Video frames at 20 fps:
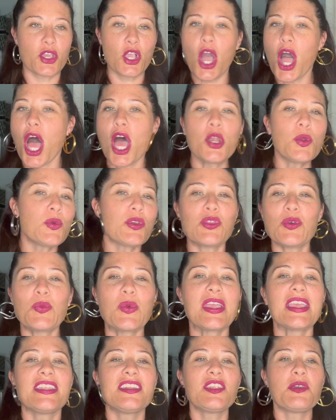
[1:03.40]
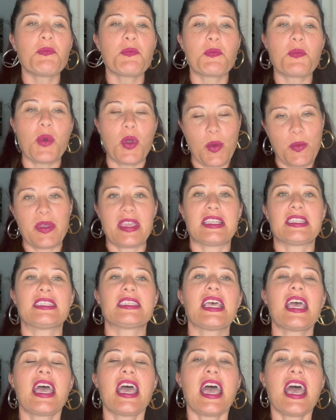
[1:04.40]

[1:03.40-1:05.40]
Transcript: Gone with the Wind moment.